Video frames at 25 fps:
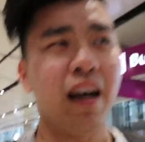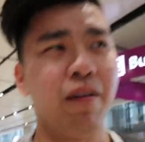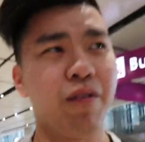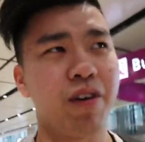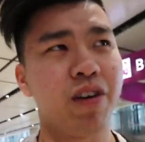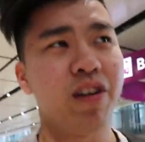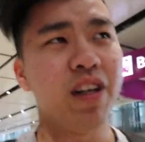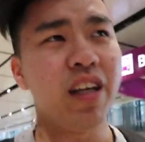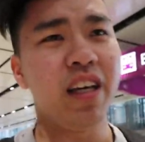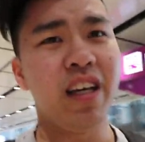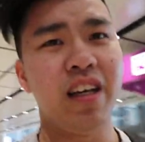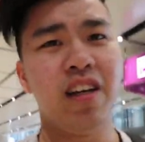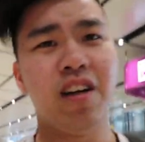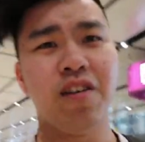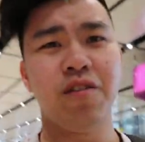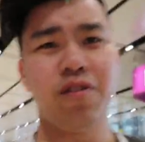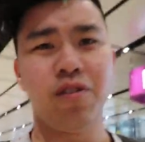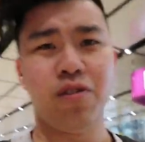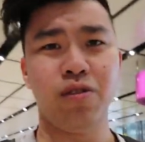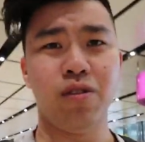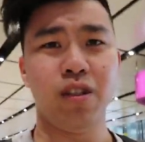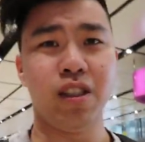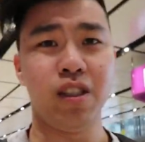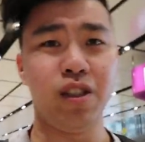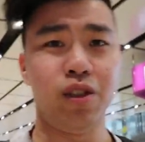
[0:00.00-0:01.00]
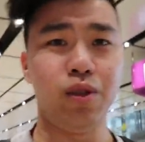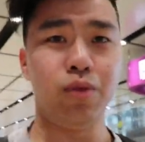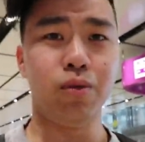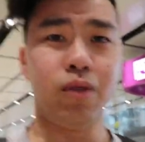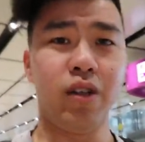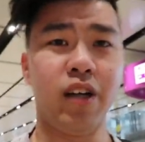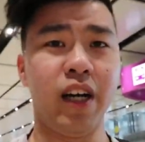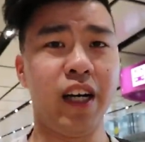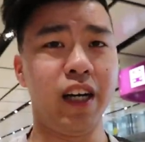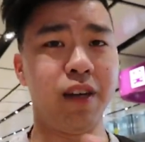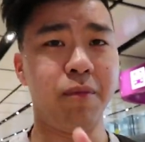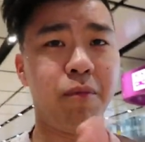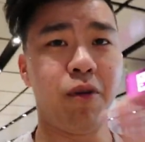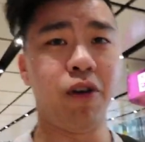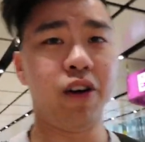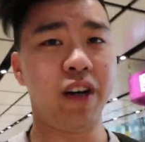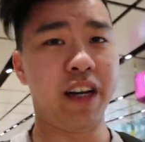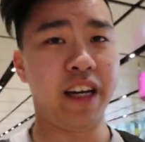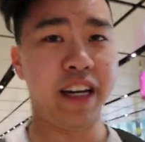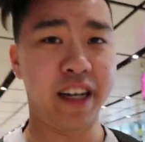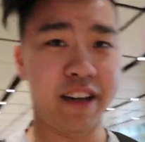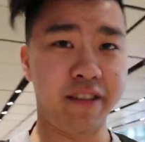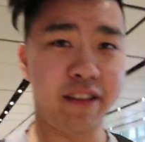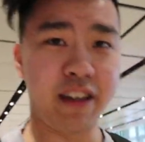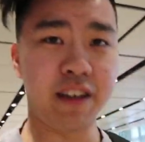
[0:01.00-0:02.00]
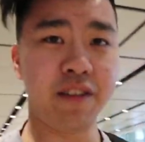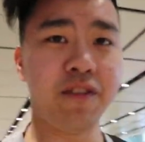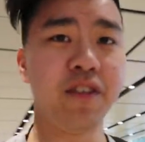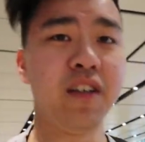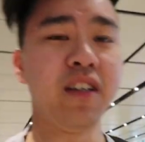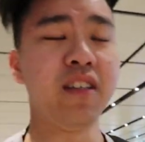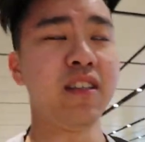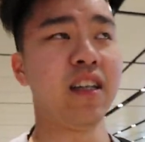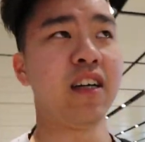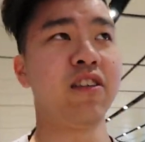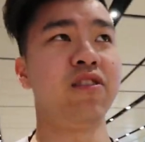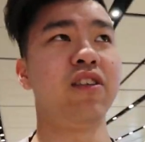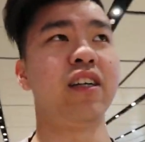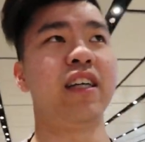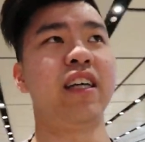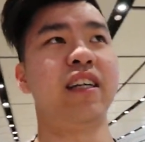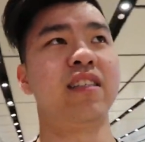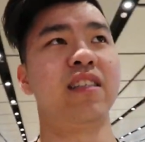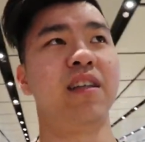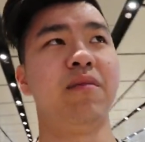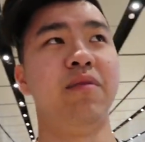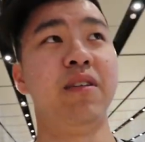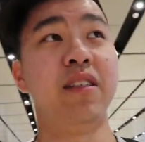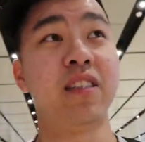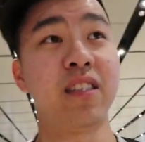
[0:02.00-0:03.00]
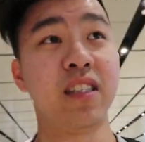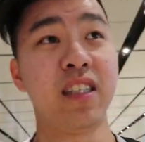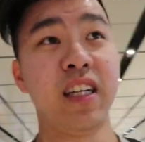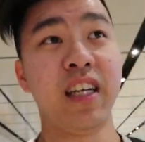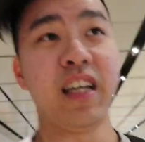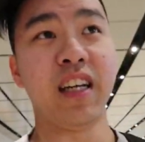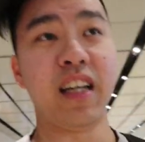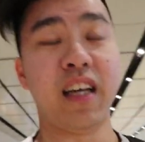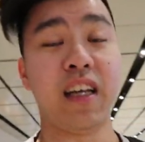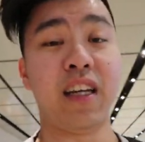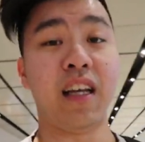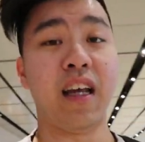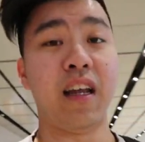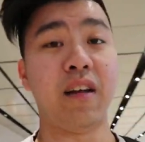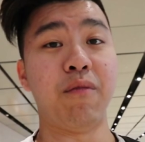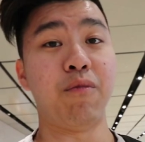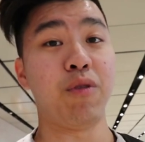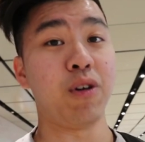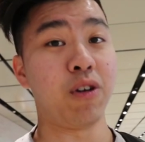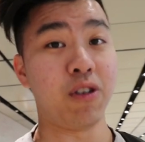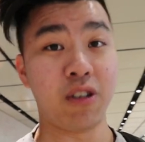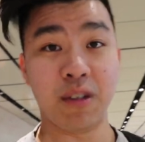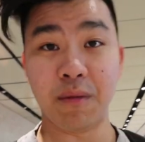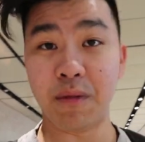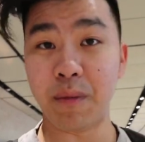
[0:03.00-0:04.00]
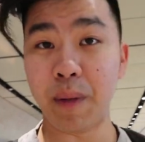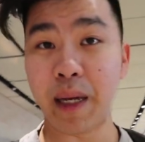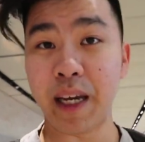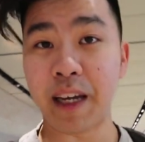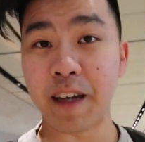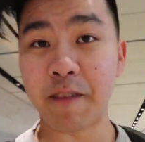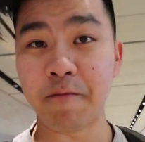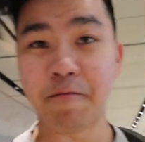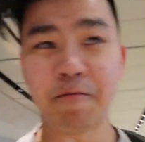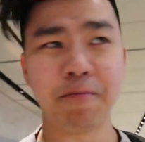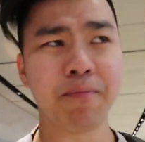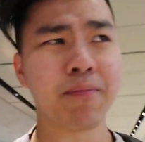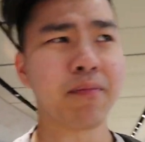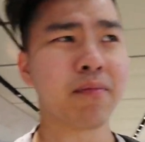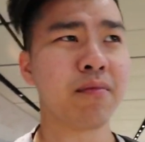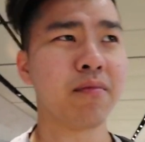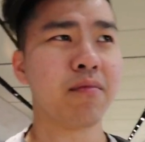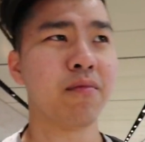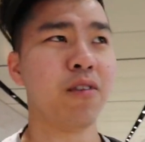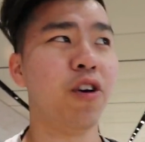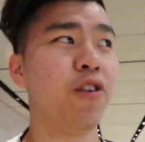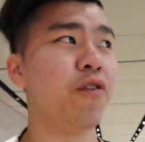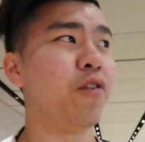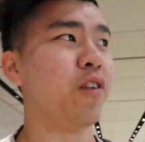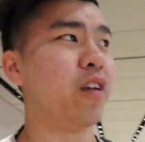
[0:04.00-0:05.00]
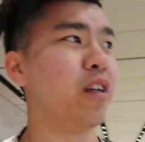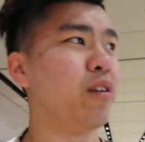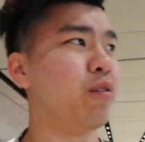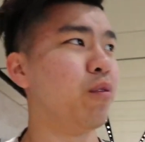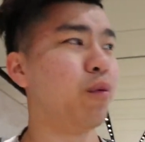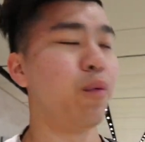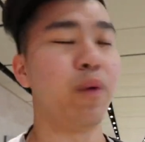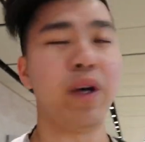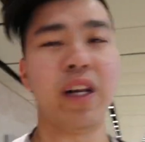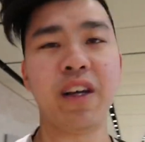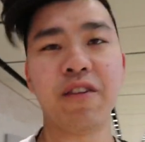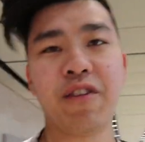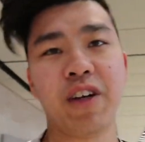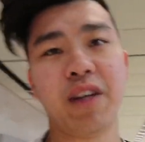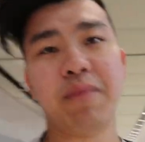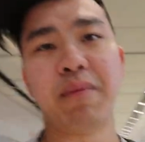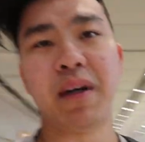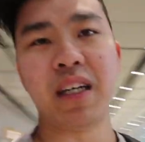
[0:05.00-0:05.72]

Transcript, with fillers: we're going to head off to the Jewel Airport area first. I'm going to get some internet and then we're going to play. Hopefully. We're waiting for the